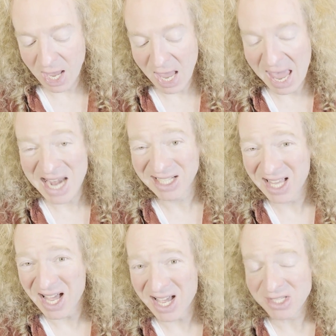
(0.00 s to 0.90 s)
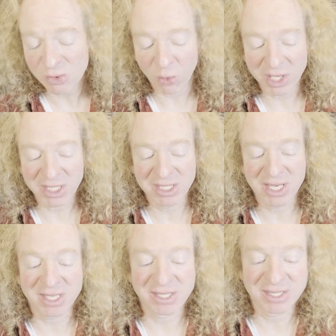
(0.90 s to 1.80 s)
Analyze what
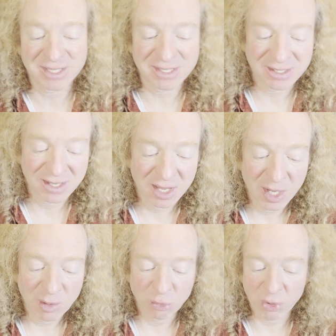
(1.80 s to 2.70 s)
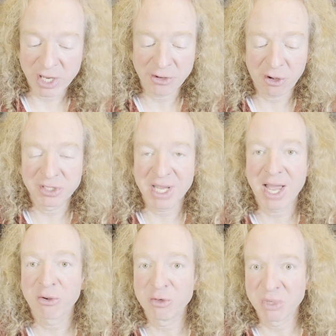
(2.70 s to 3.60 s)
exists. Break it all
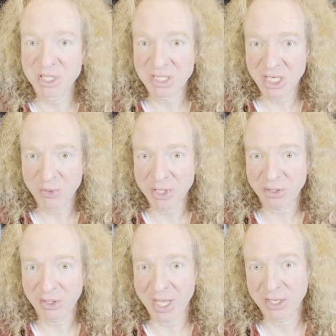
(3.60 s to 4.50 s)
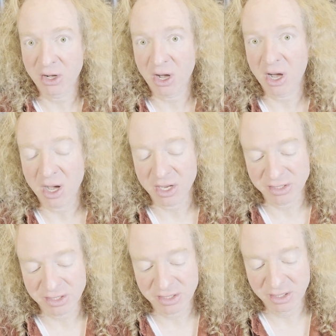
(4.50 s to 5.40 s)
down, material and
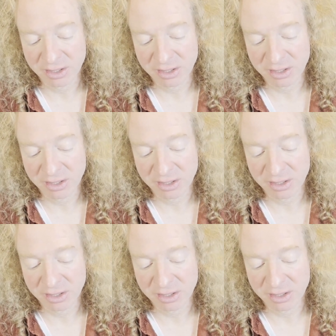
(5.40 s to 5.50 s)
cause.